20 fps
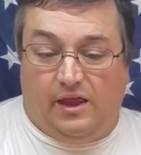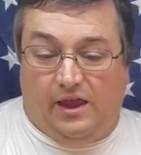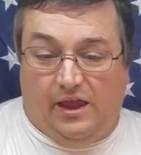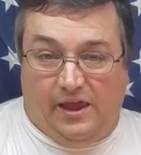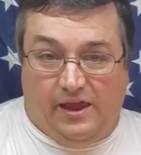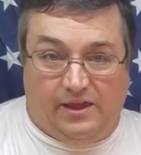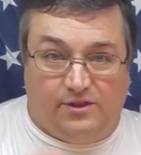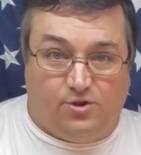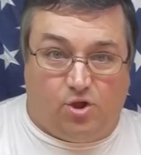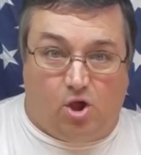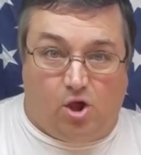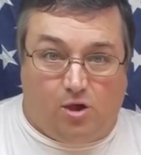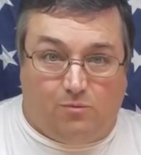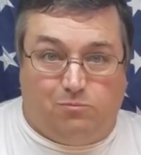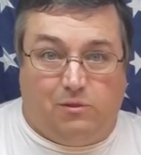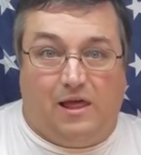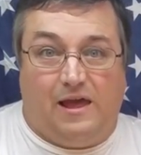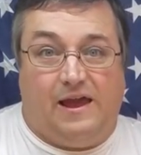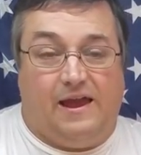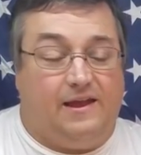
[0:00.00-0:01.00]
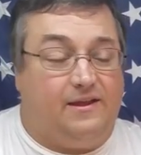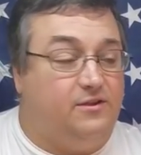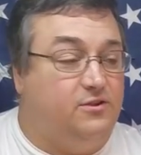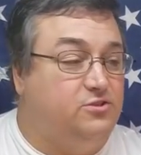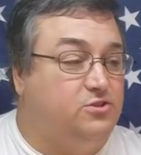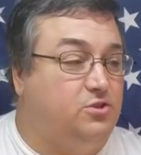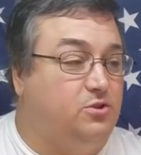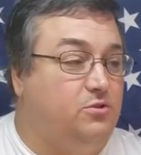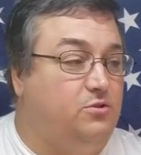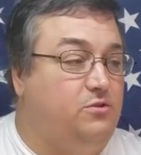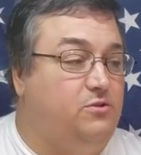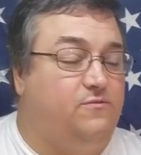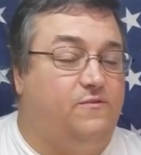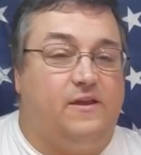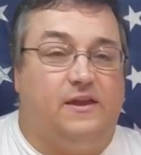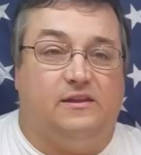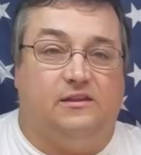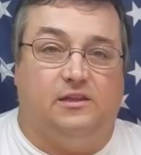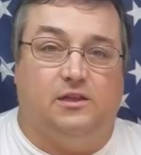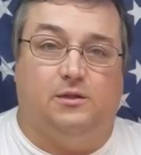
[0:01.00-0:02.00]
and all black. So you've
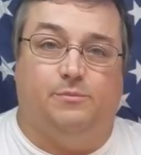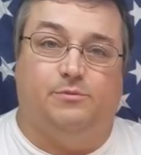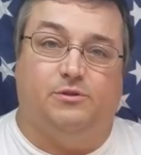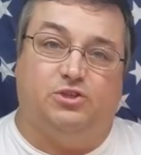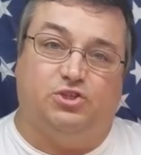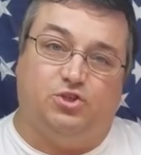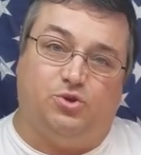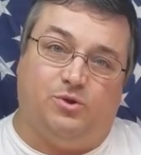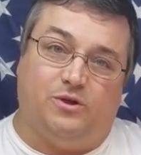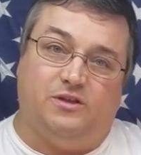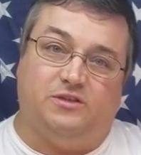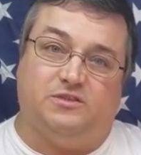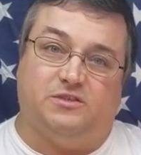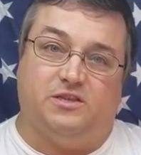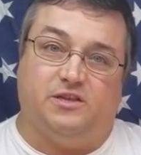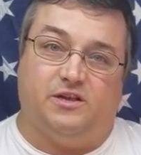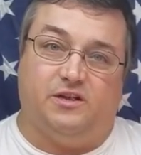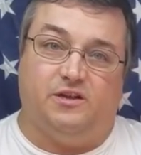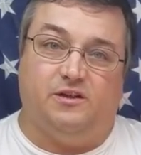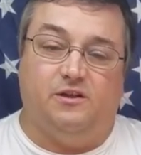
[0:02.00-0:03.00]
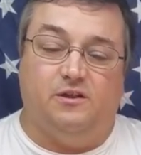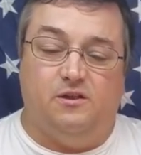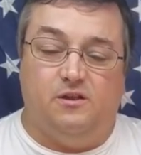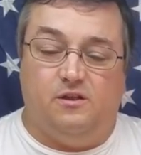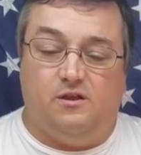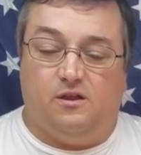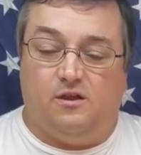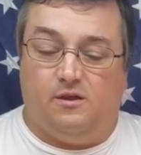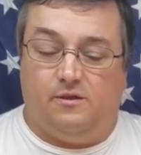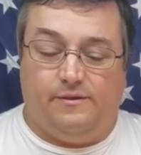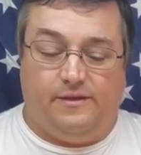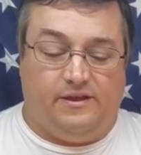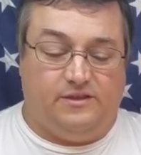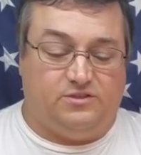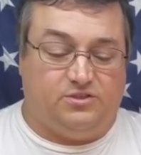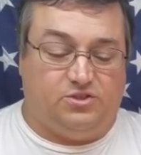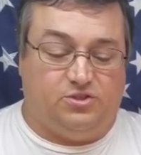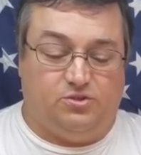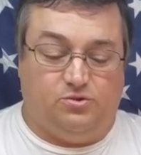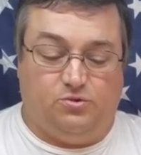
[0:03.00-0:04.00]
got a little bit of choice there
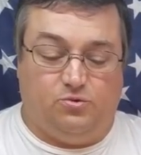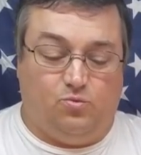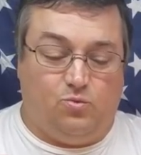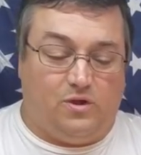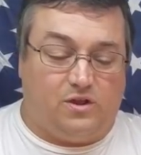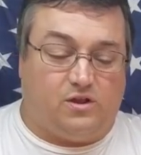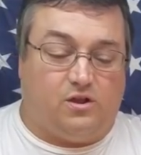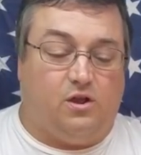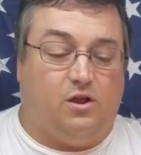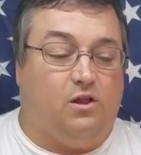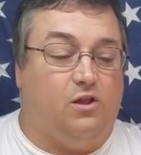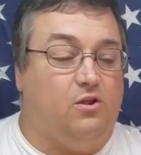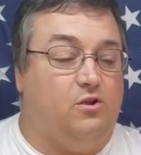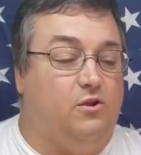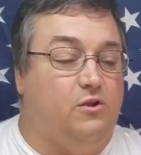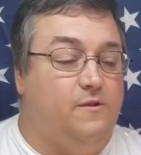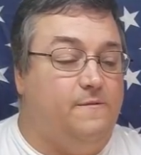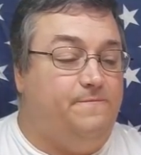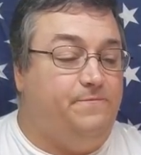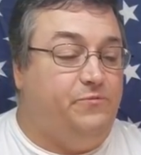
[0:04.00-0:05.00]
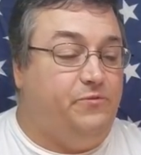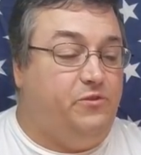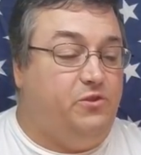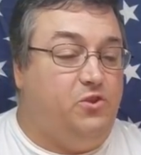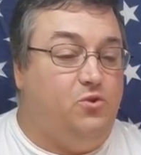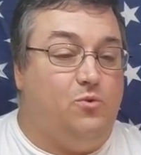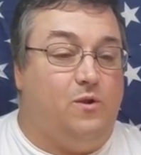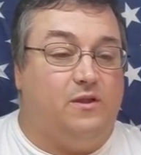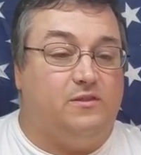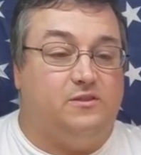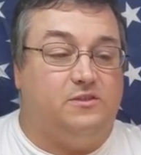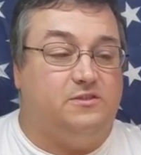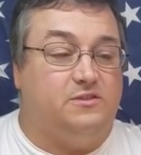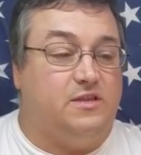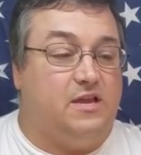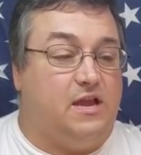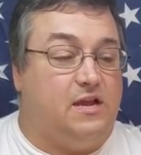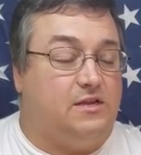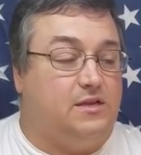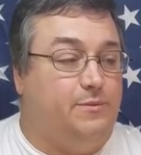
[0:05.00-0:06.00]
as to what color you want the
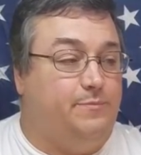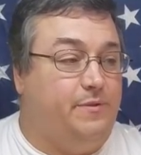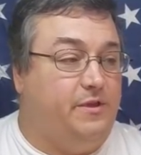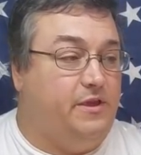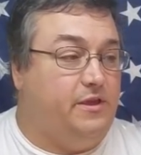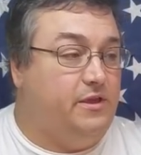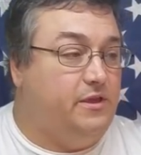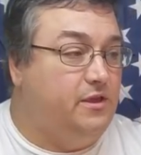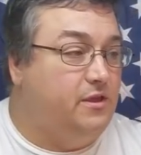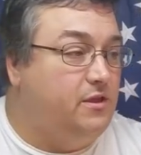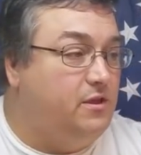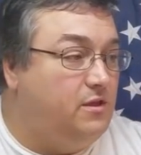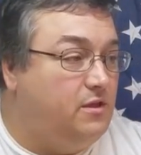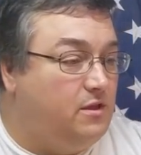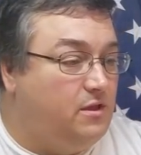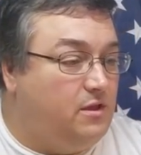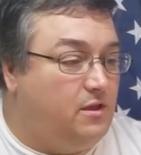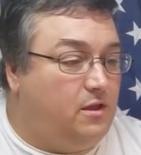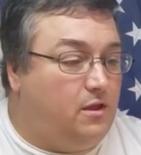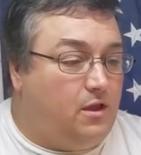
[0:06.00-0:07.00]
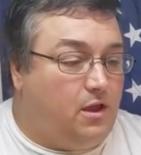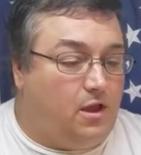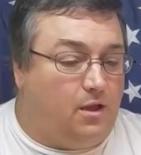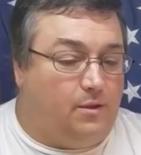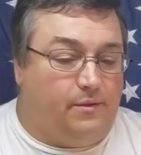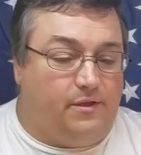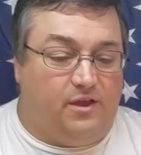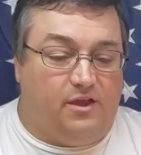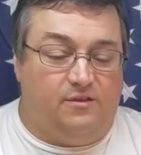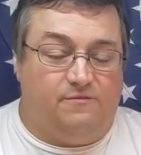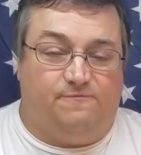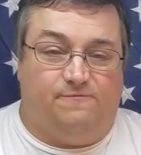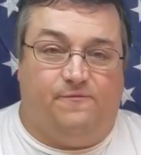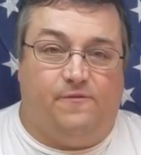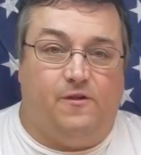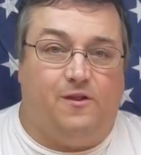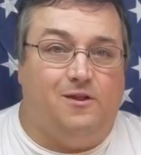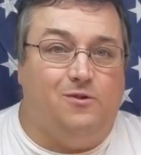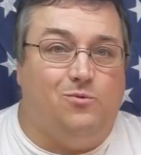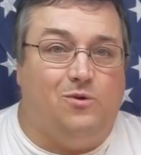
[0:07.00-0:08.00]
stock to be.
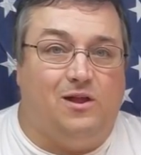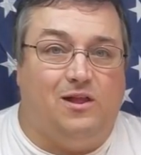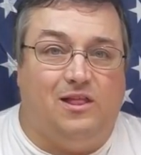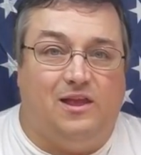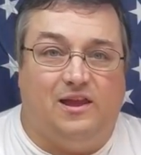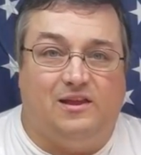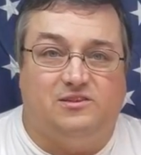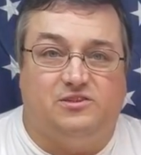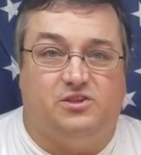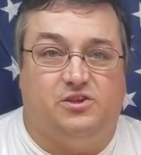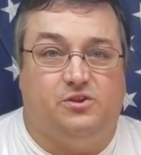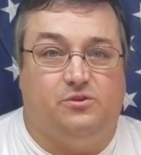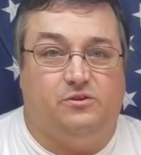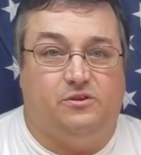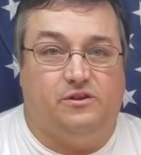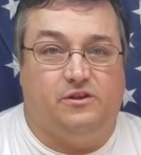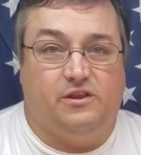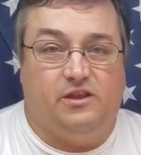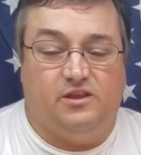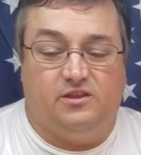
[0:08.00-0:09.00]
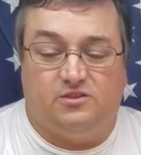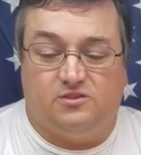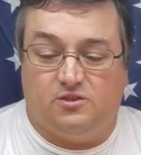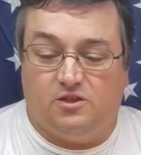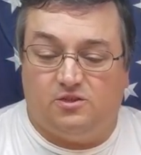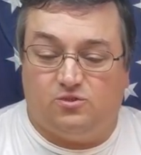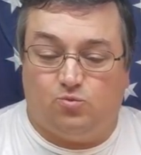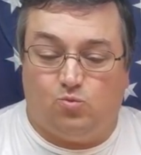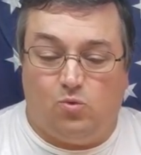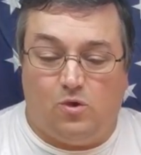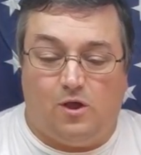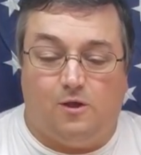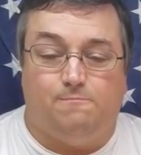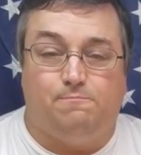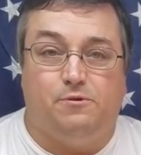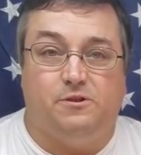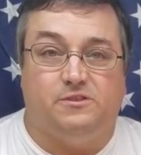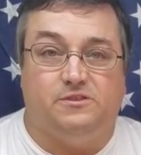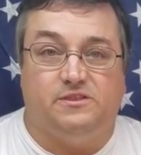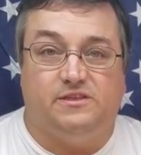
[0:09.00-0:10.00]
Very well executed. It's well
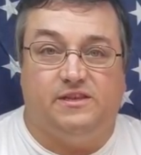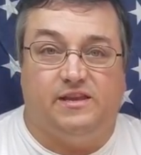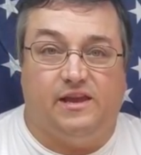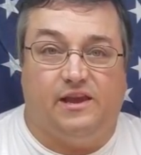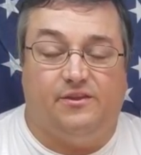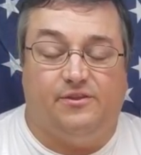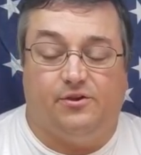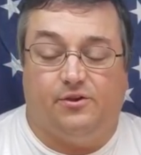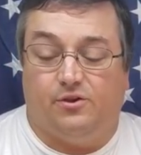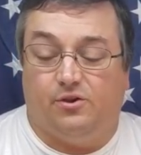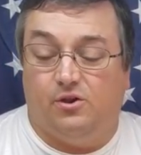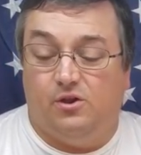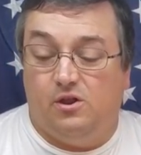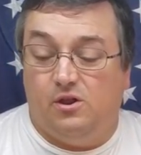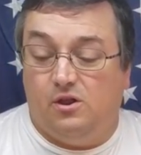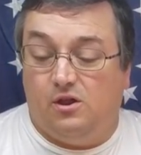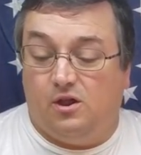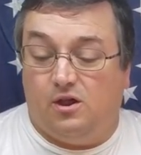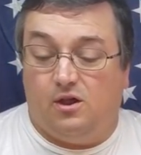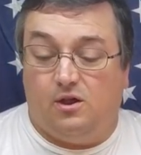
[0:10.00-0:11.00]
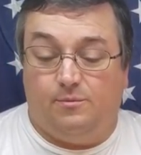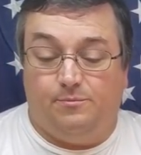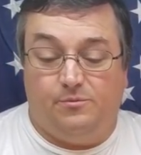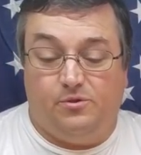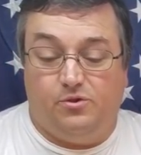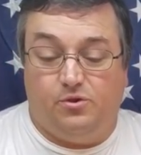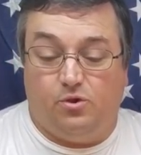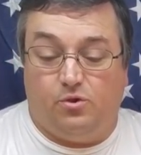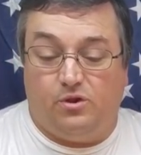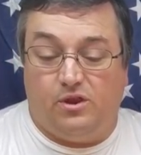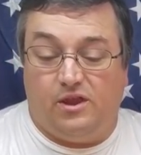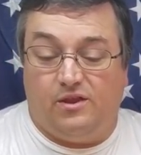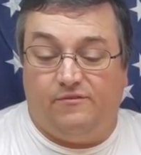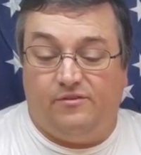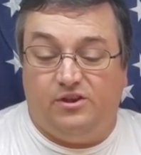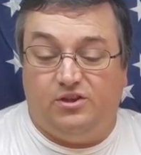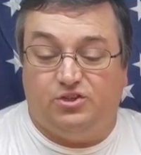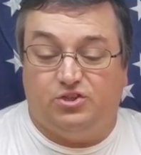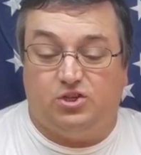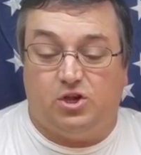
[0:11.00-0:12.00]
put together. You don't have
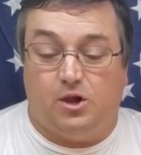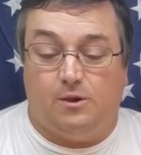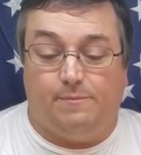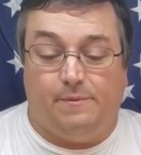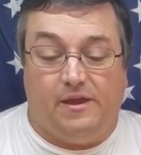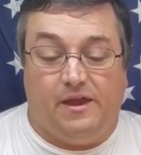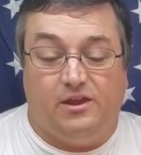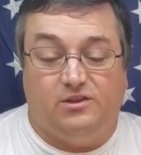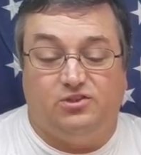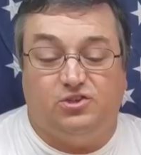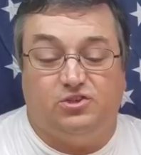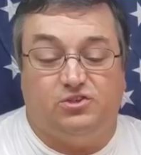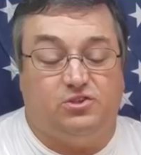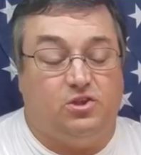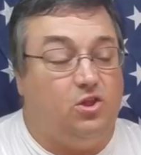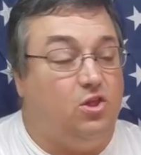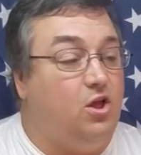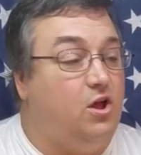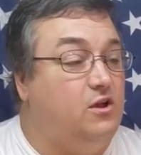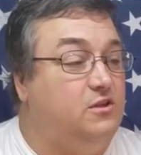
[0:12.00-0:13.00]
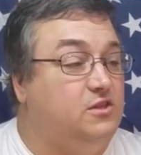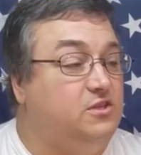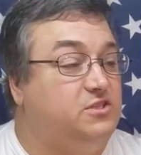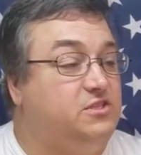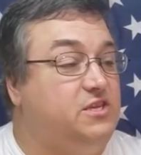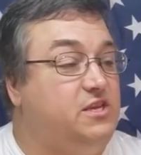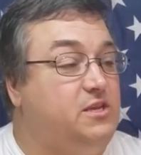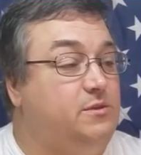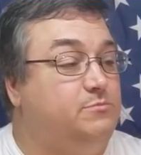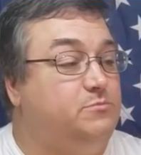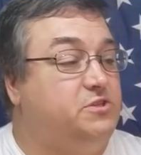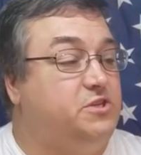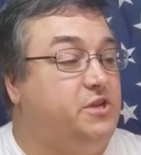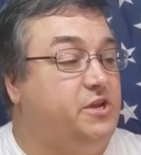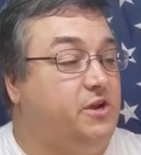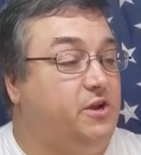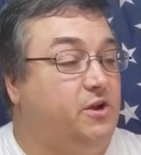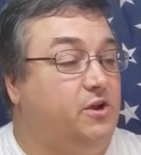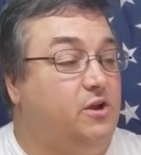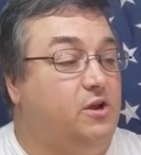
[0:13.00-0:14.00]
any sharp edges along the seams
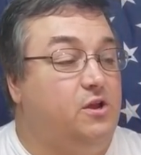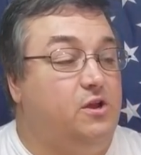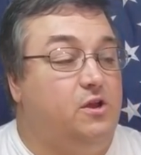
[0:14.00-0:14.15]
here.